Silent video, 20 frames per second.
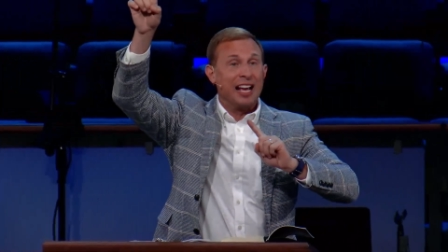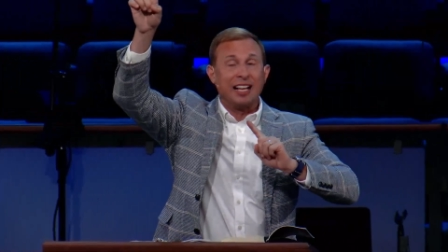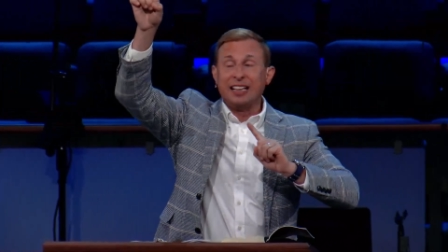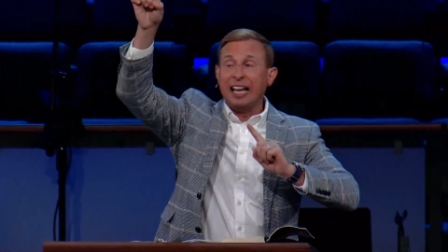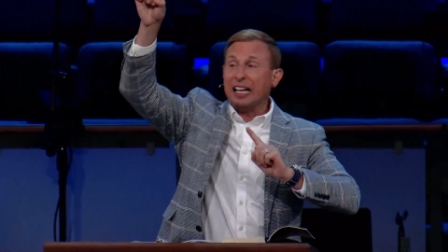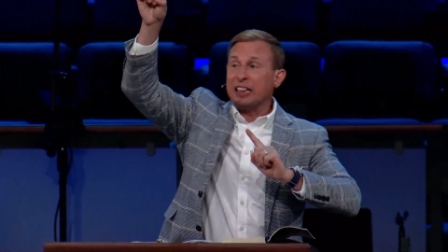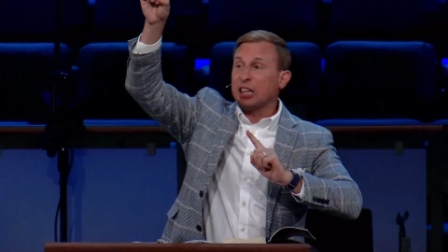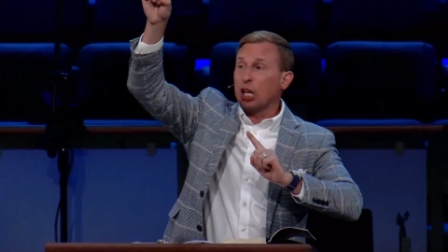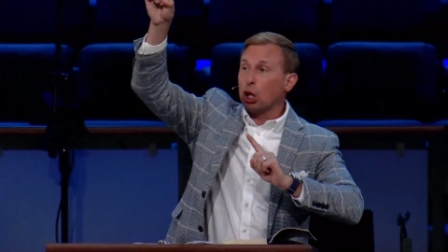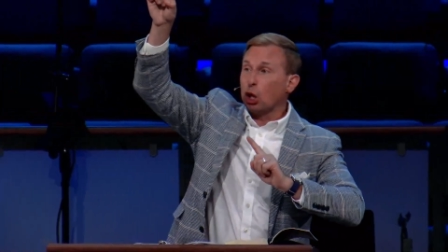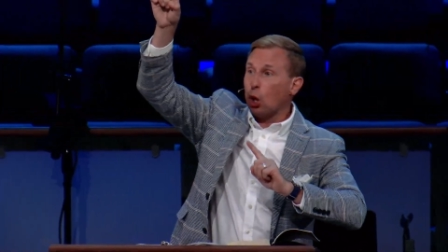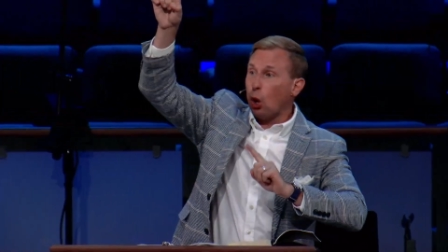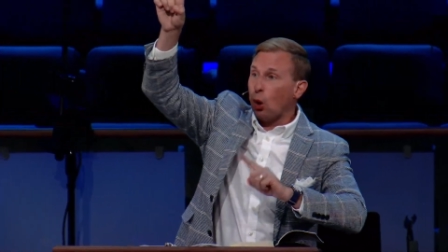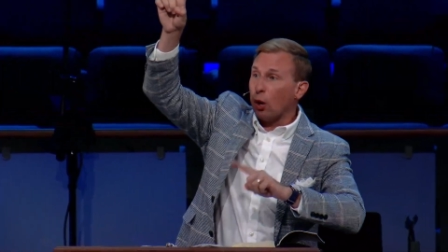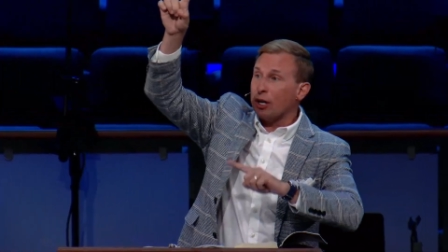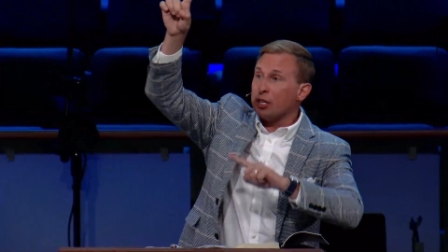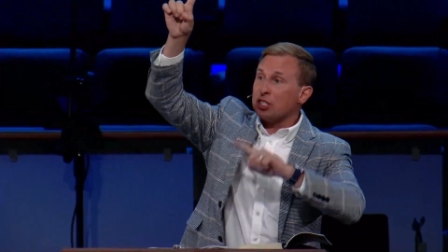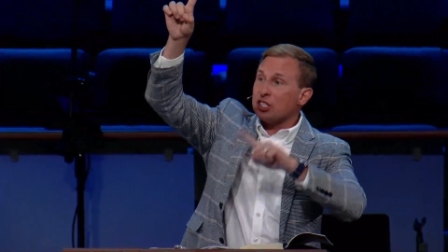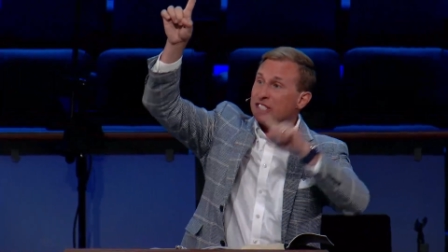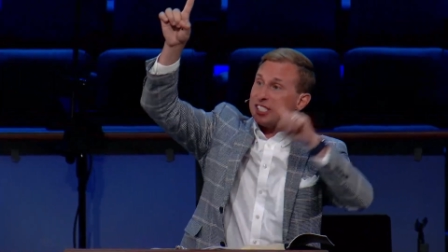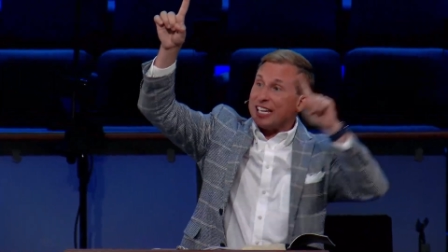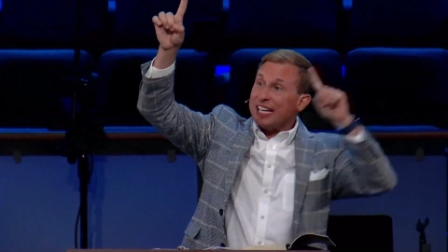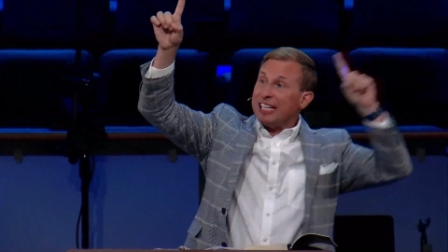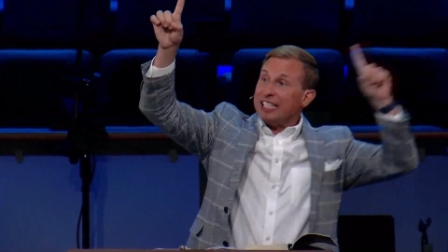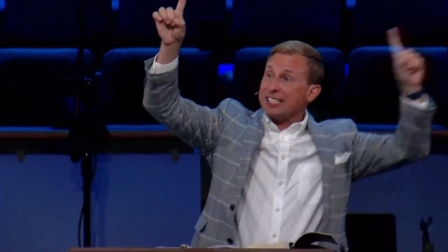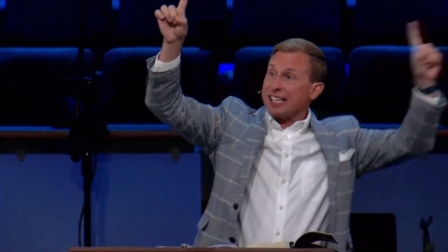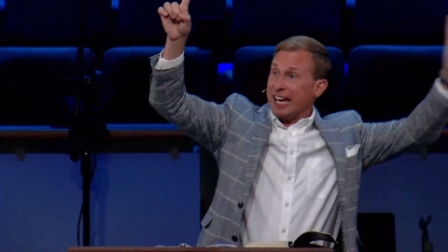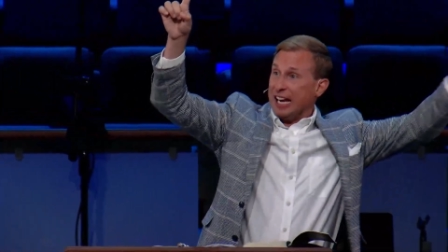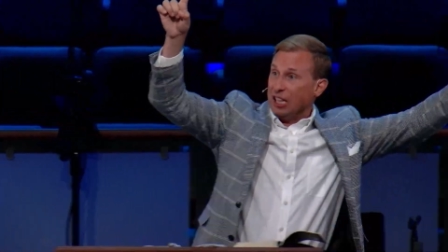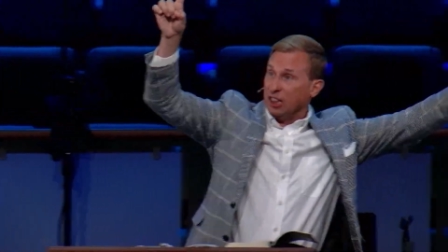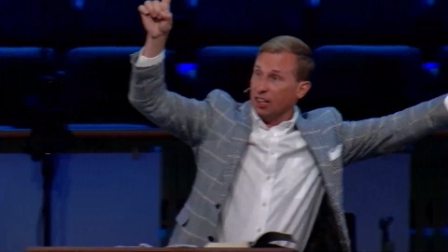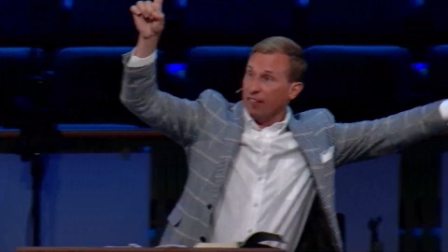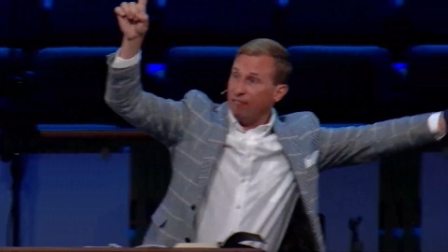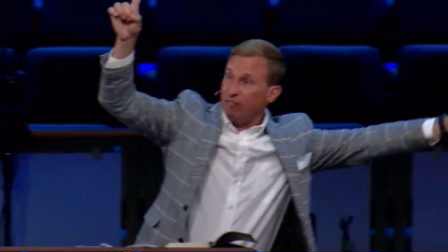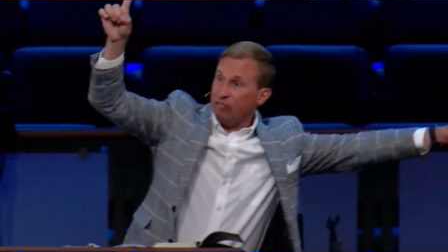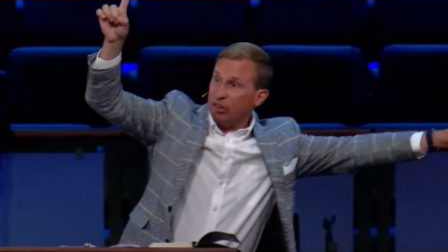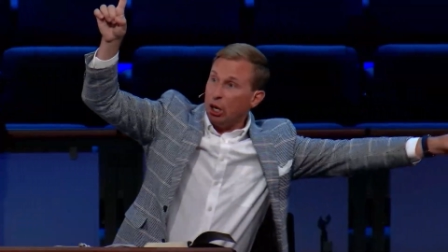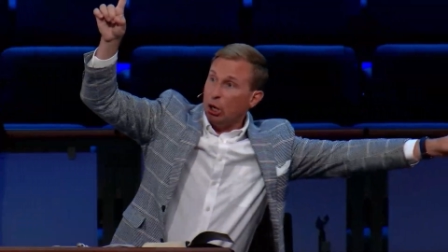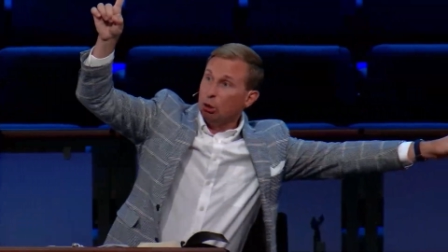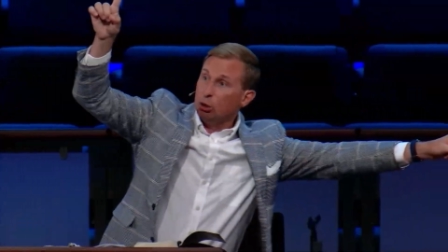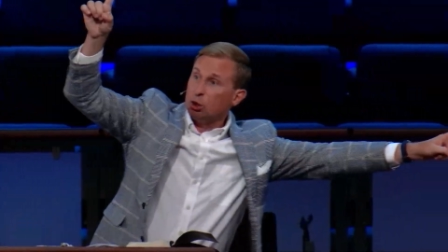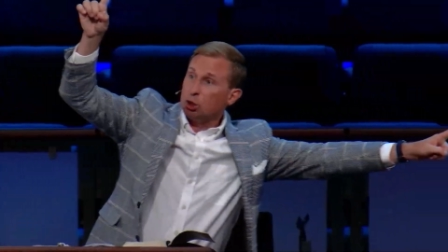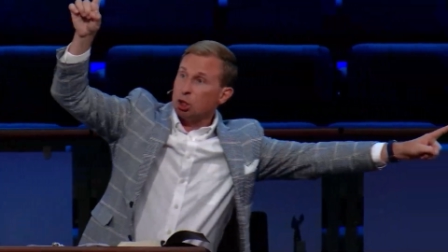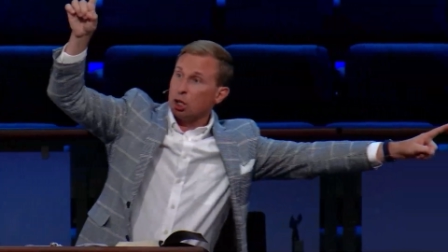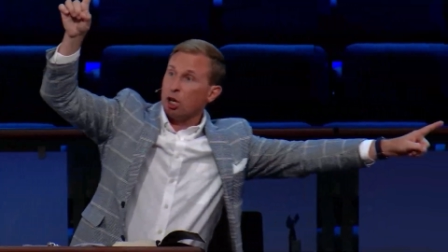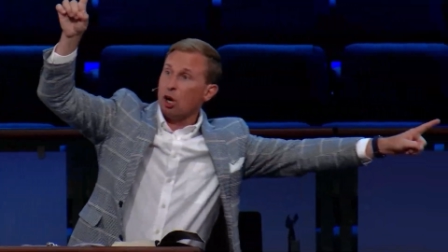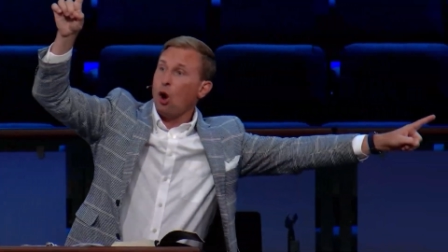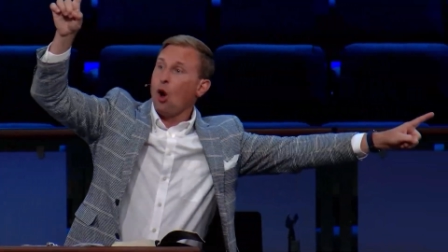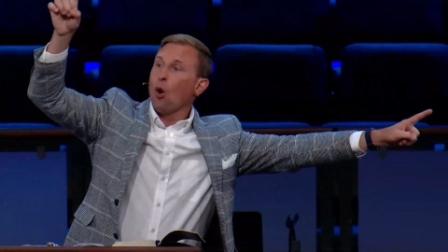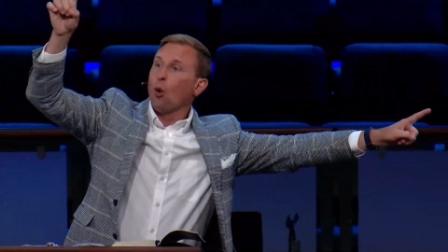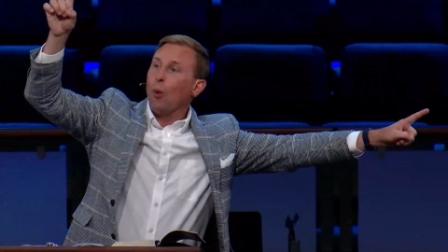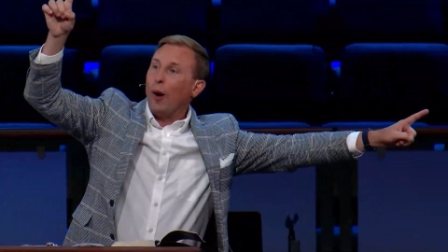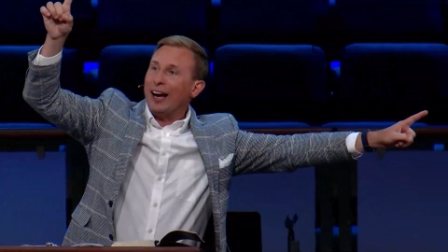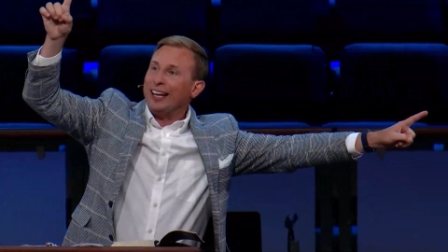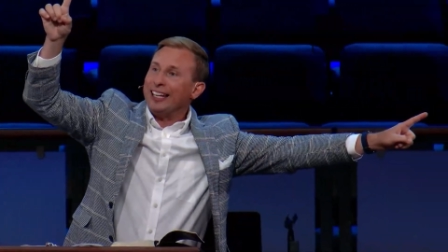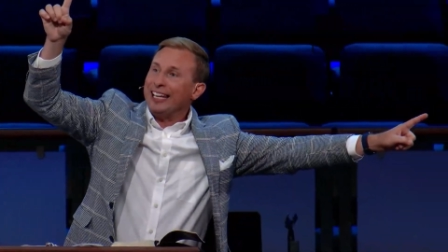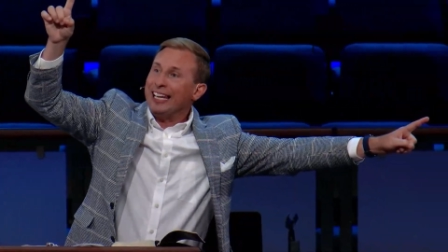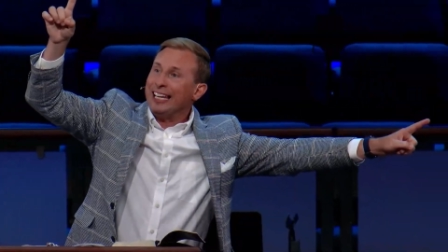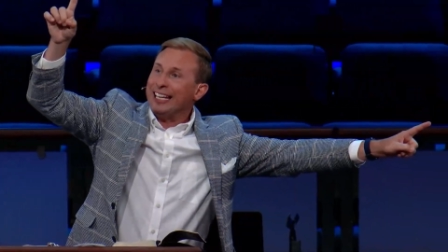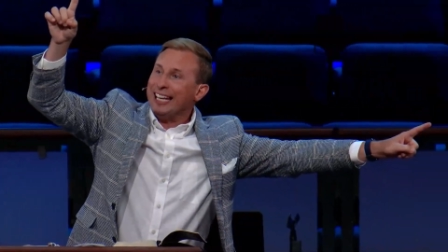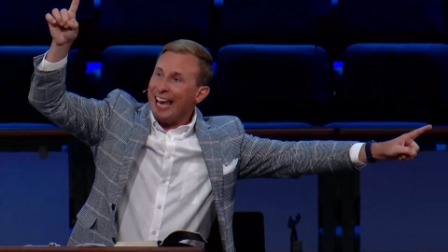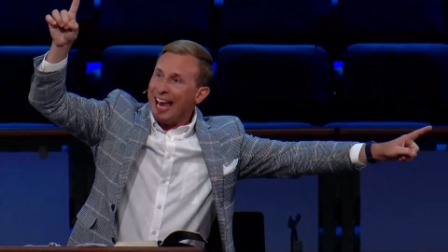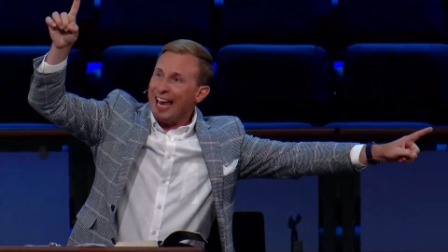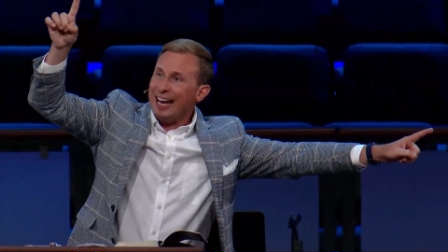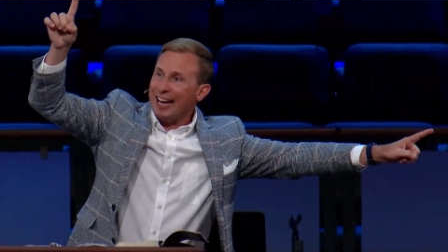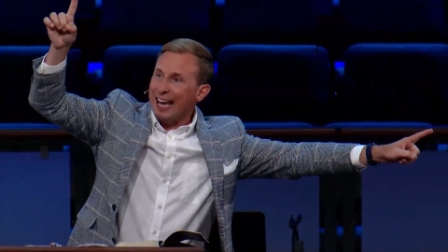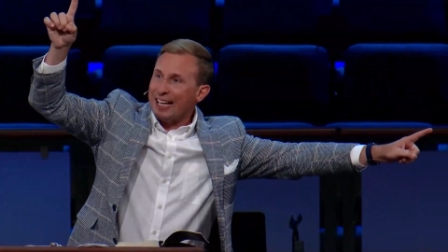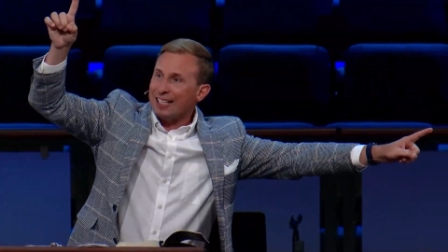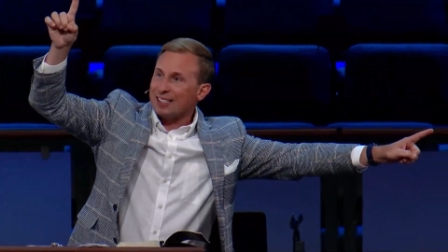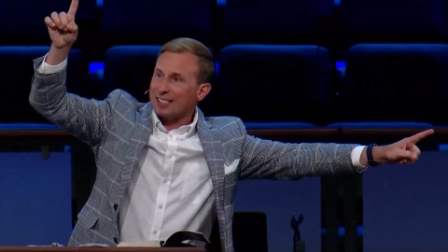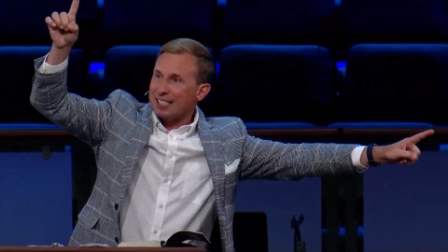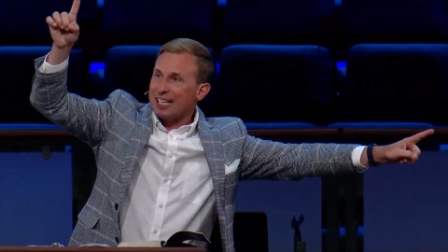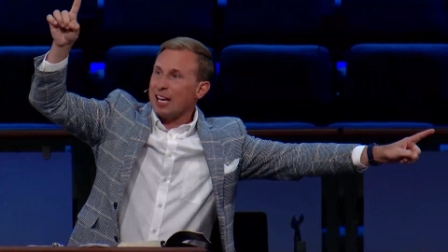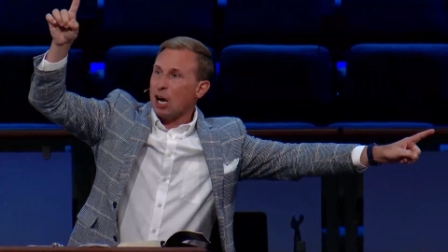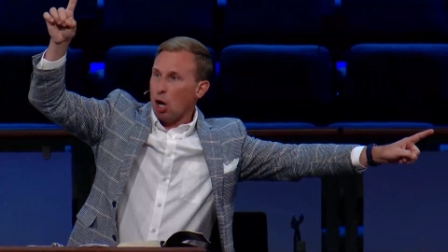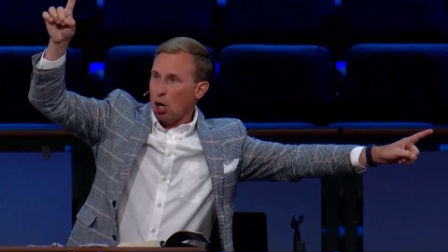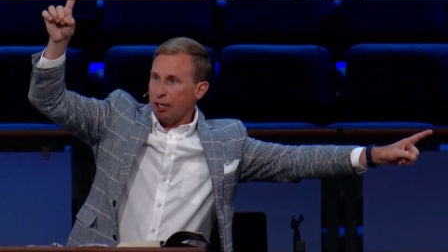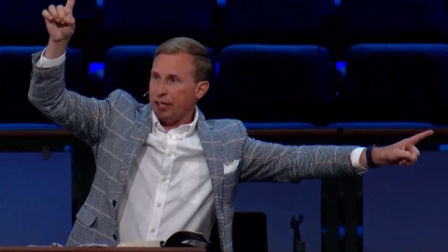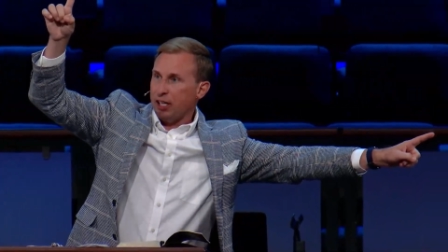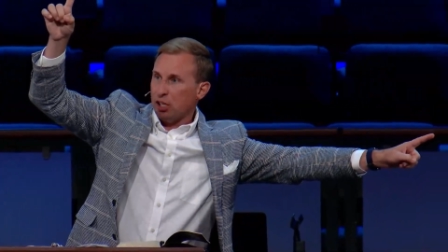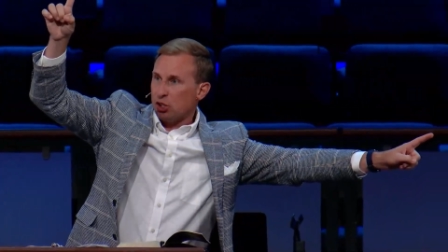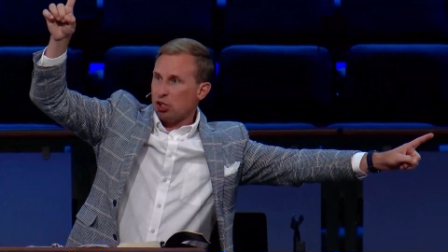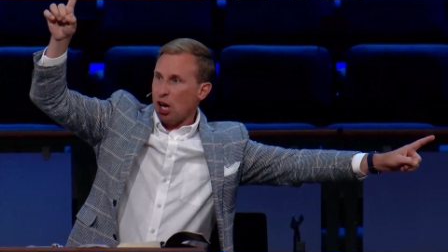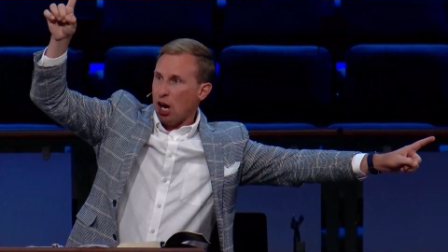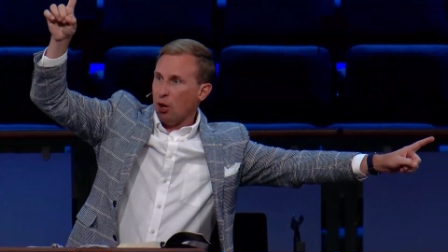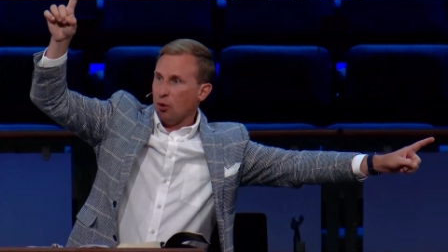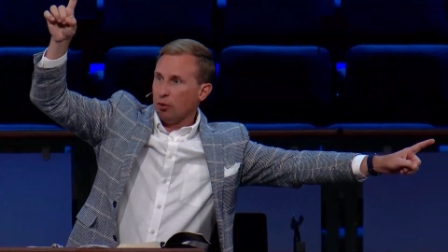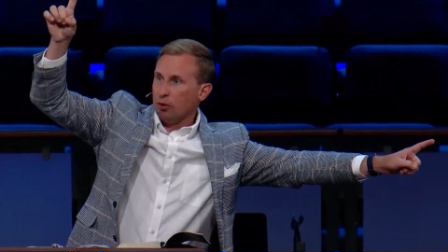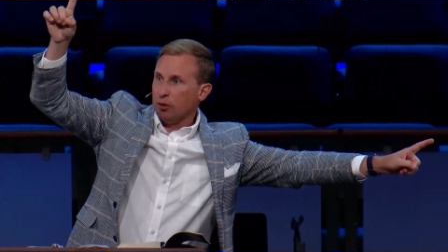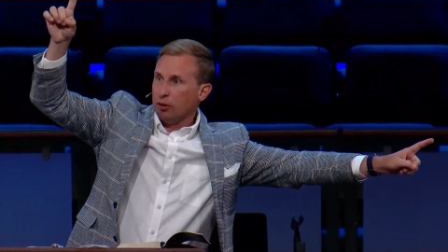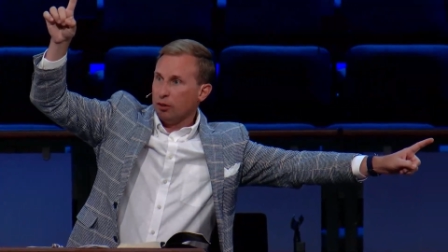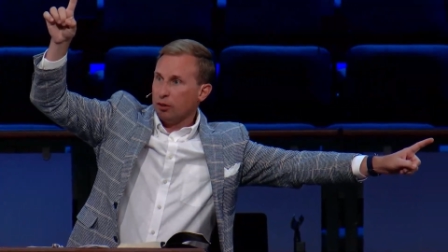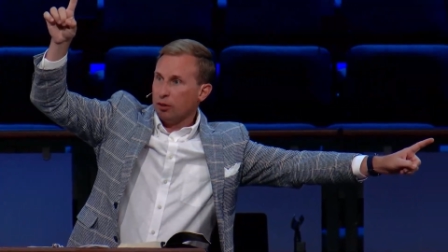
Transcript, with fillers: that the Lord sees in the future what he cannot see on his own.